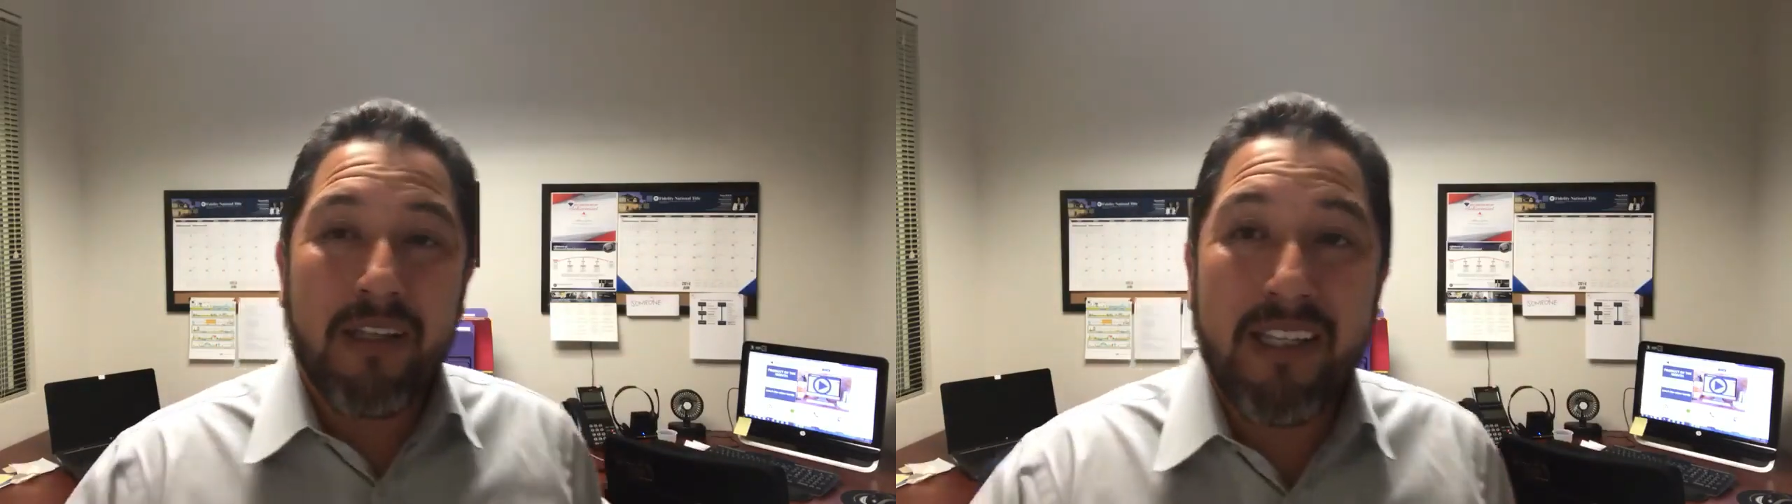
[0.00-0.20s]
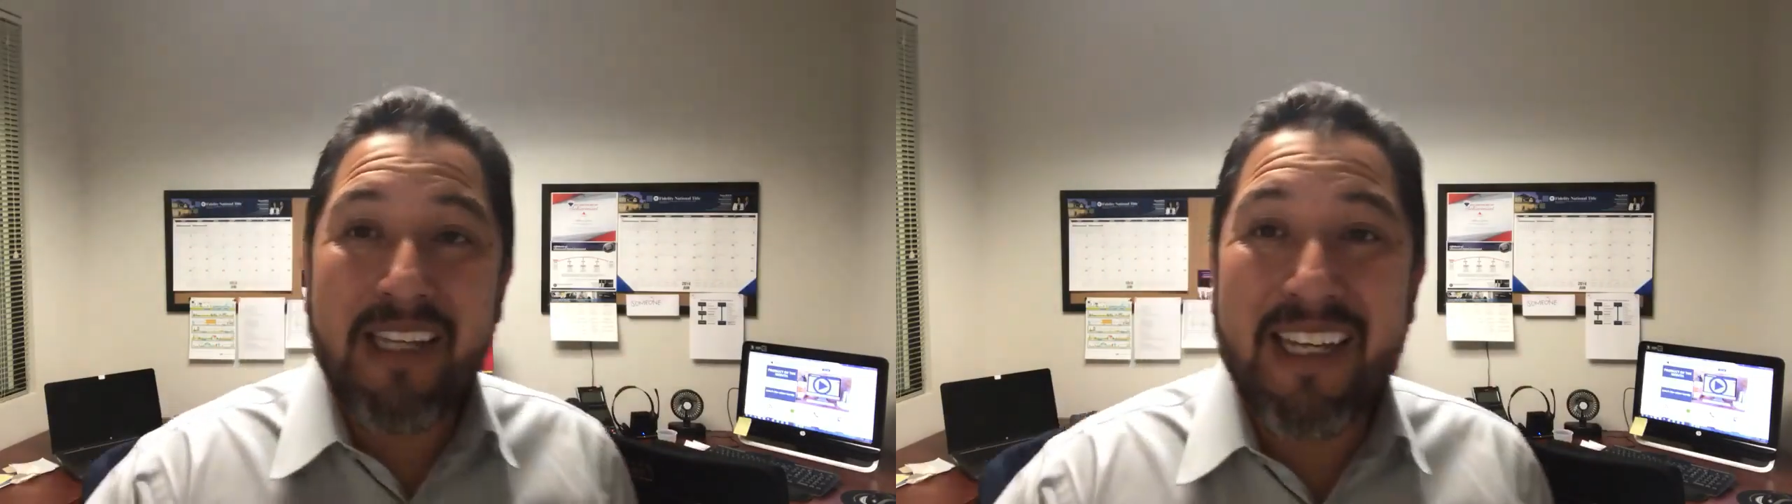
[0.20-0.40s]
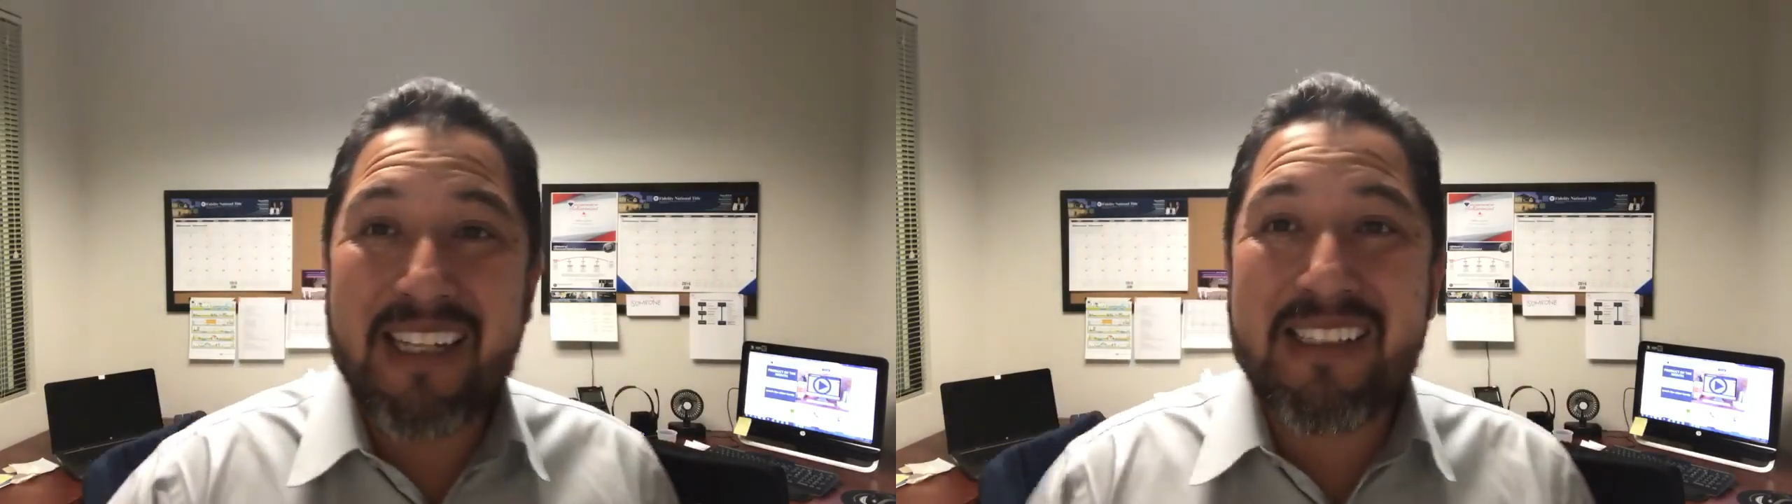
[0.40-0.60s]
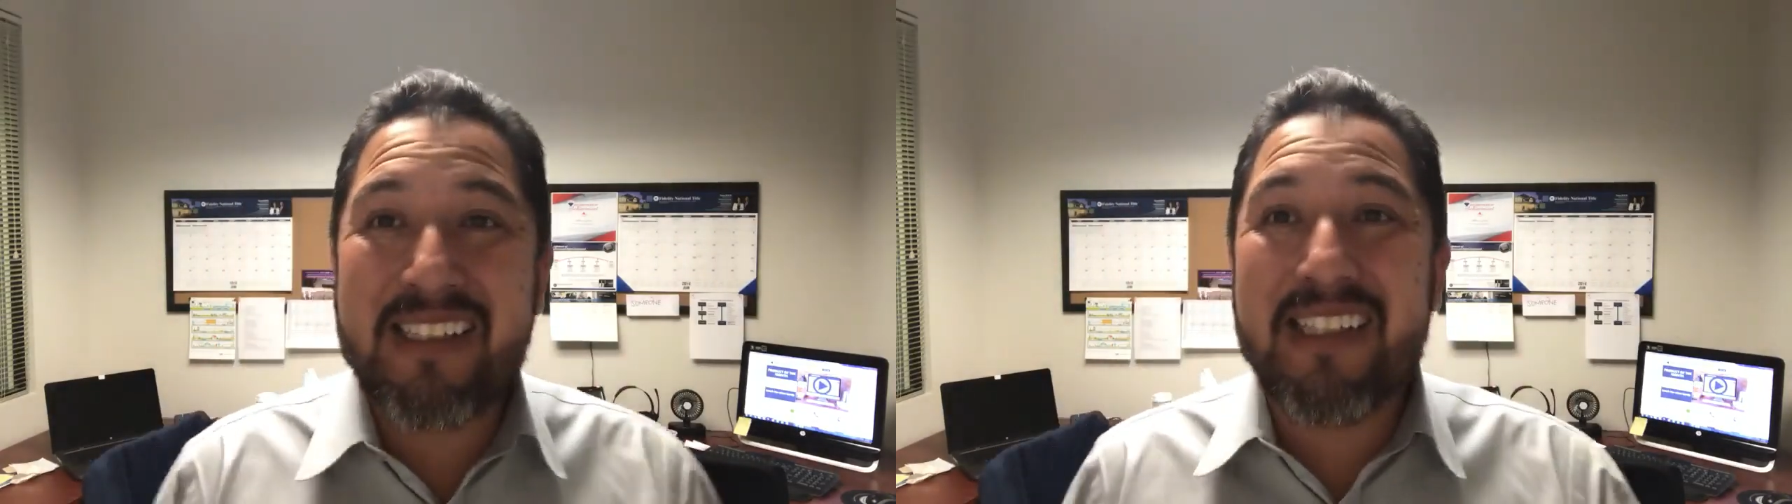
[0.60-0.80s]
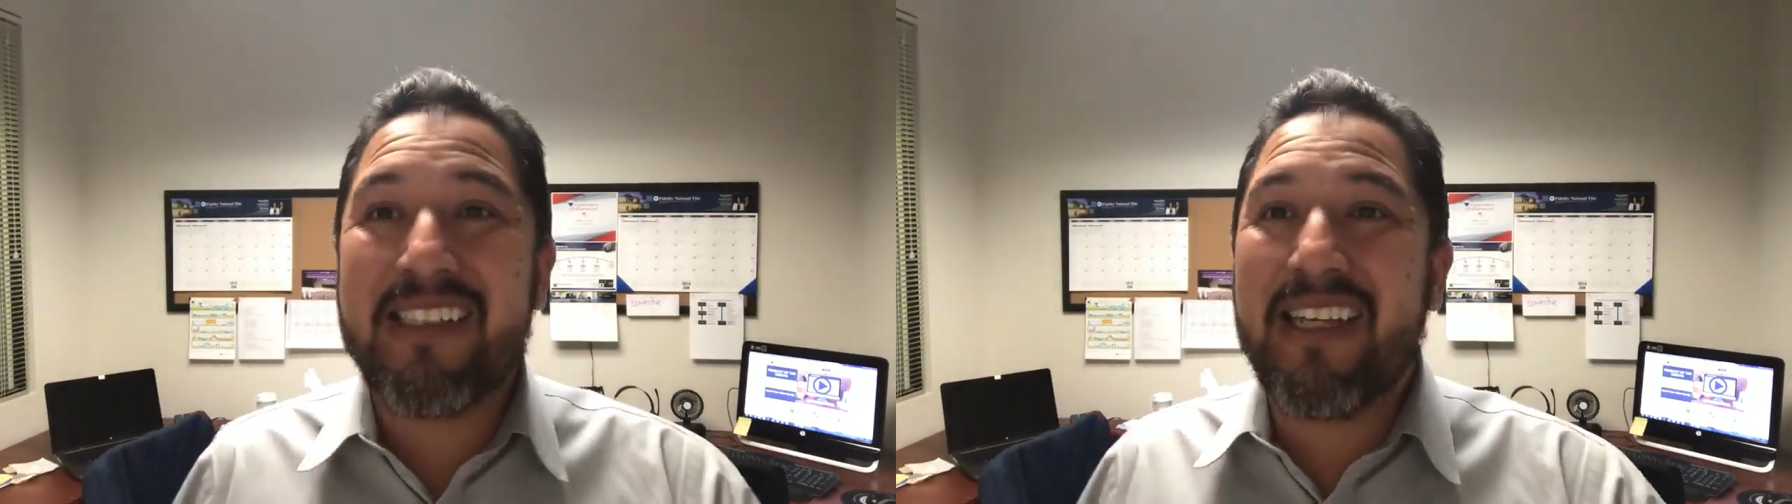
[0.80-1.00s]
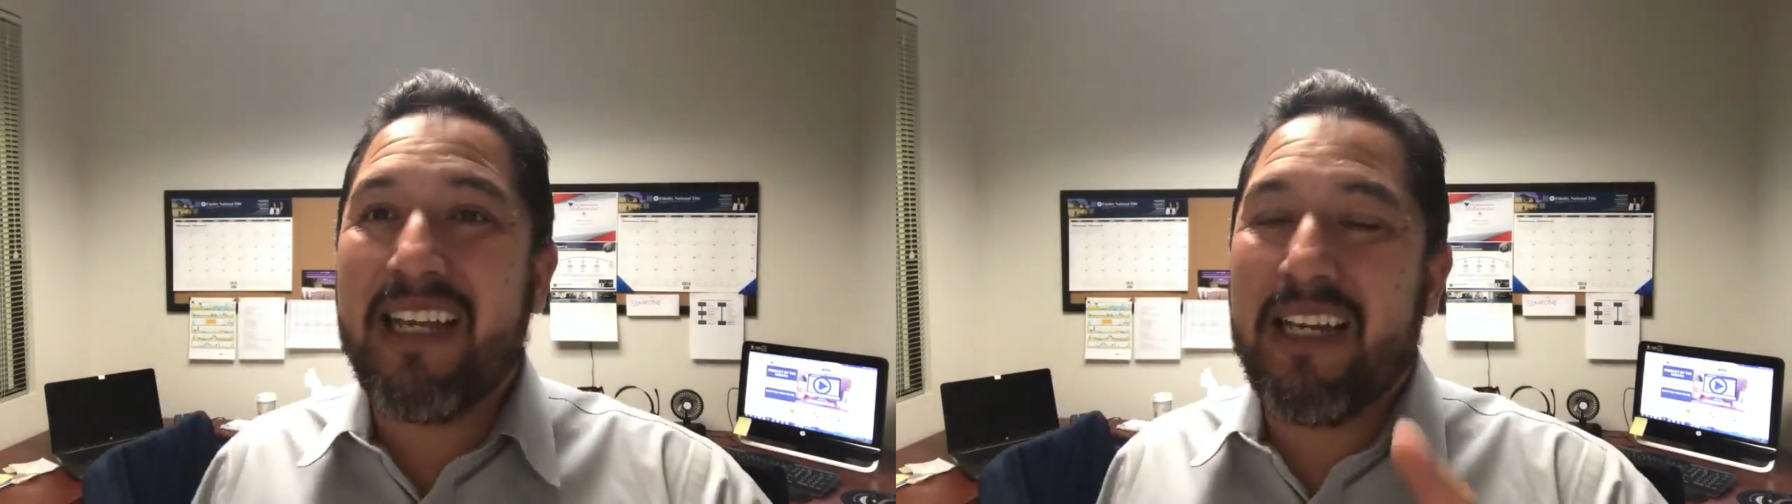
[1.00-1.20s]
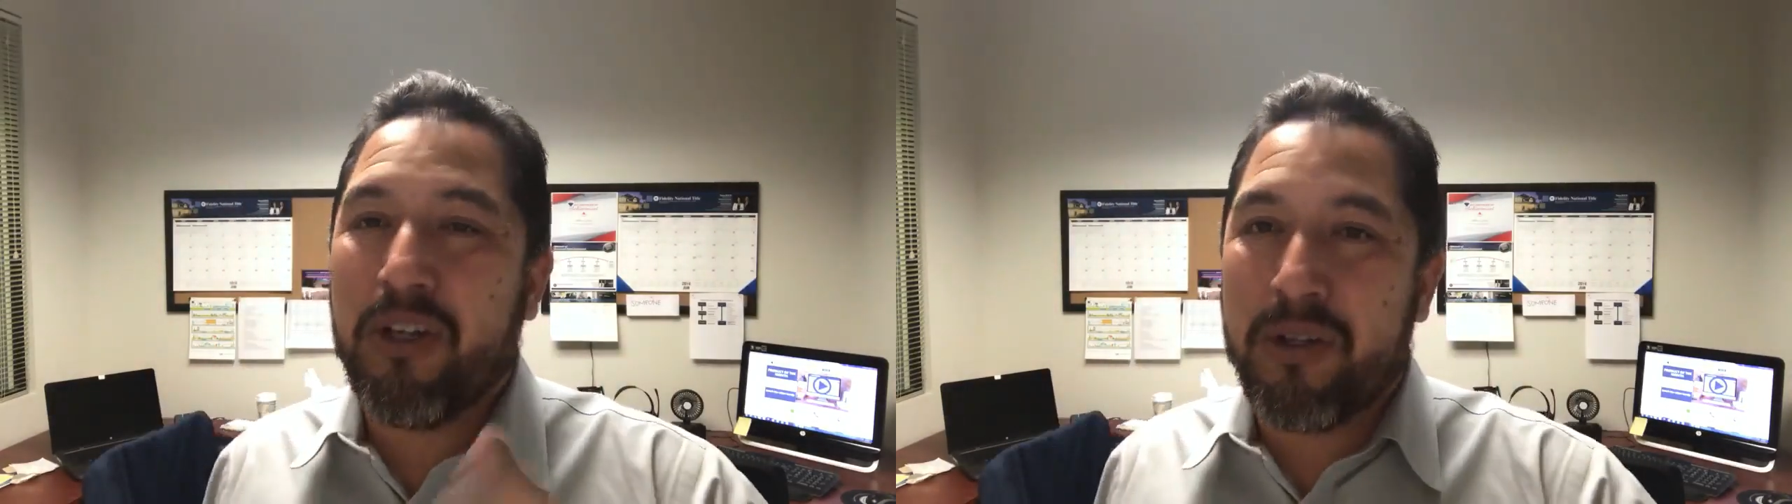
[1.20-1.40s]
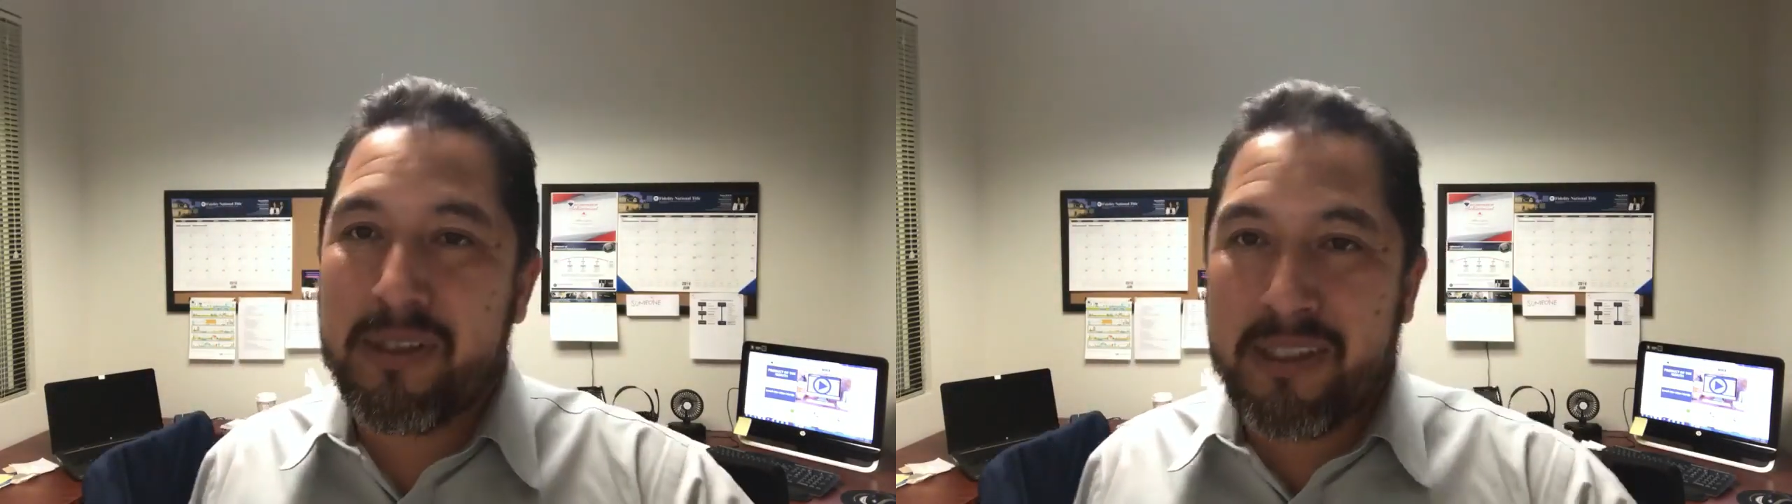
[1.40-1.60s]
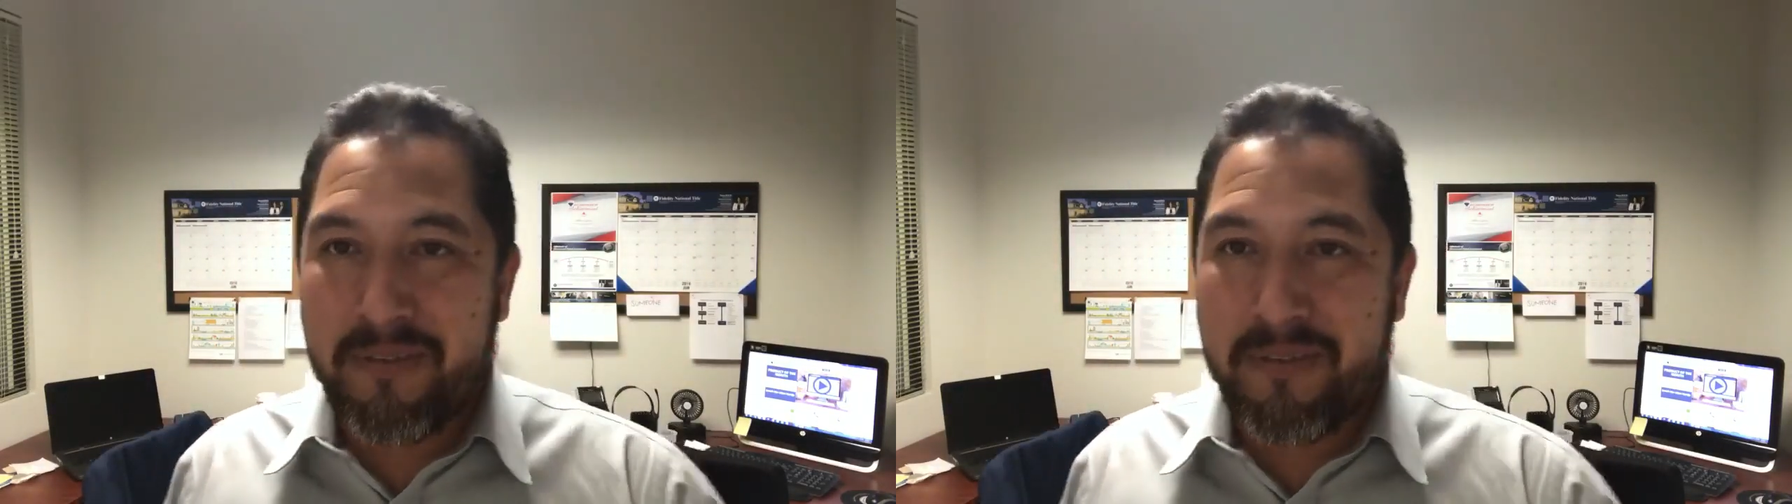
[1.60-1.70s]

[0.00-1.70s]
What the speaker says: then they get a 60-day notice